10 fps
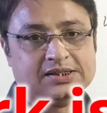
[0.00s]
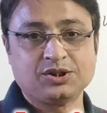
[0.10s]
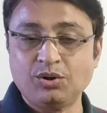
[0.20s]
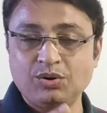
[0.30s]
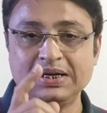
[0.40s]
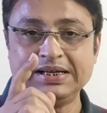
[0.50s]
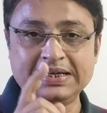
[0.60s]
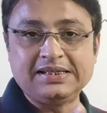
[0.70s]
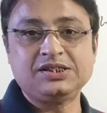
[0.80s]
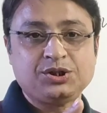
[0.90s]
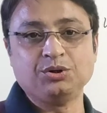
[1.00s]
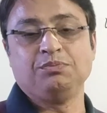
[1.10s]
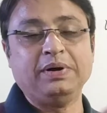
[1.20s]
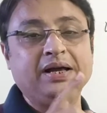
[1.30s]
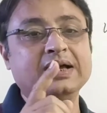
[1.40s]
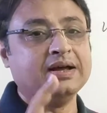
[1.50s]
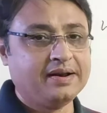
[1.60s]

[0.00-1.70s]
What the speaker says: So it should be